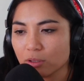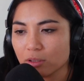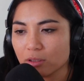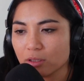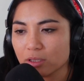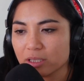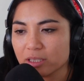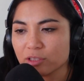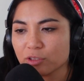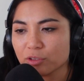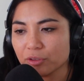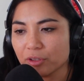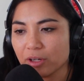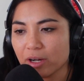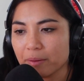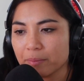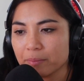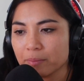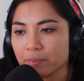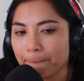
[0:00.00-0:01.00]

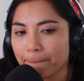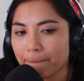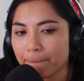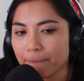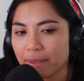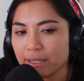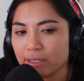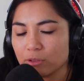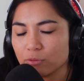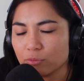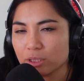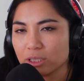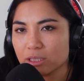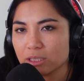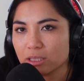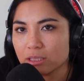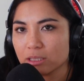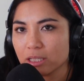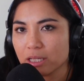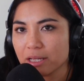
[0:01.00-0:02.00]
Instagram. One of
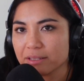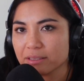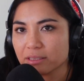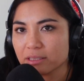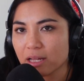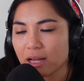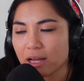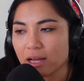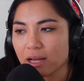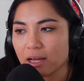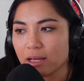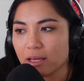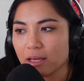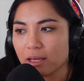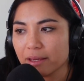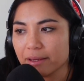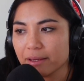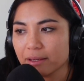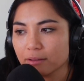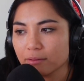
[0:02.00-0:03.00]
the things that
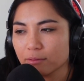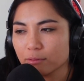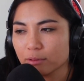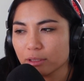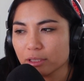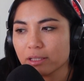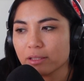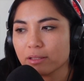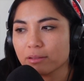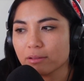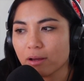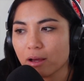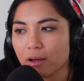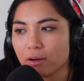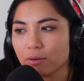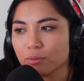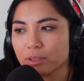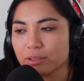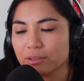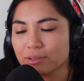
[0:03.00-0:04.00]
I really
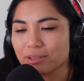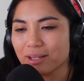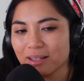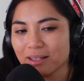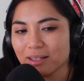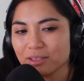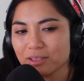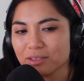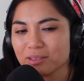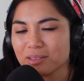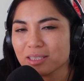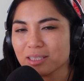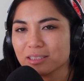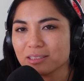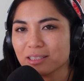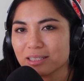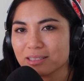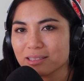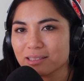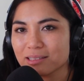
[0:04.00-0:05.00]
thought was just like
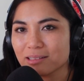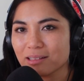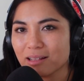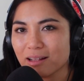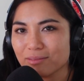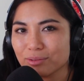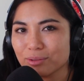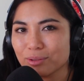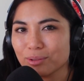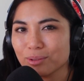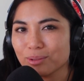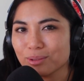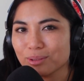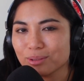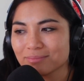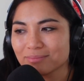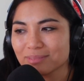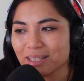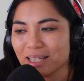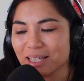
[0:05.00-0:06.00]
next
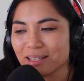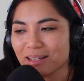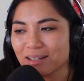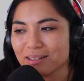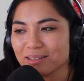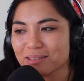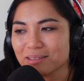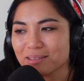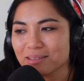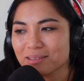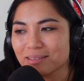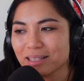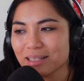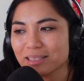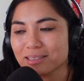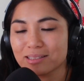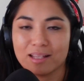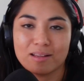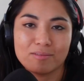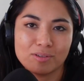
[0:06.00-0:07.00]
level
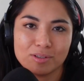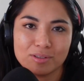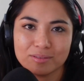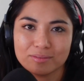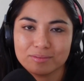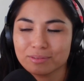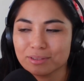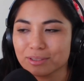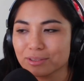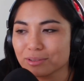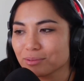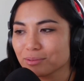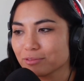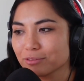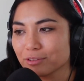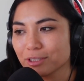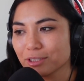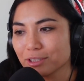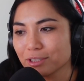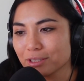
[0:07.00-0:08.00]
for
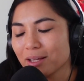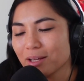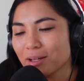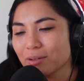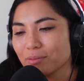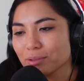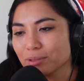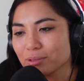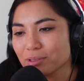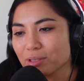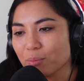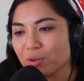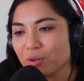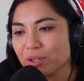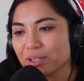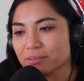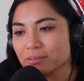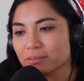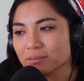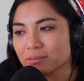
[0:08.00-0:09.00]
her, for
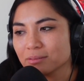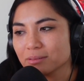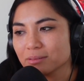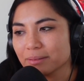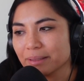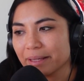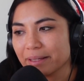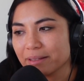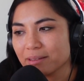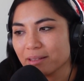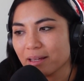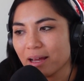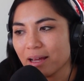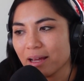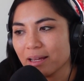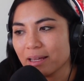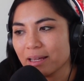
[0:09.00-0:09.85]
someone like that.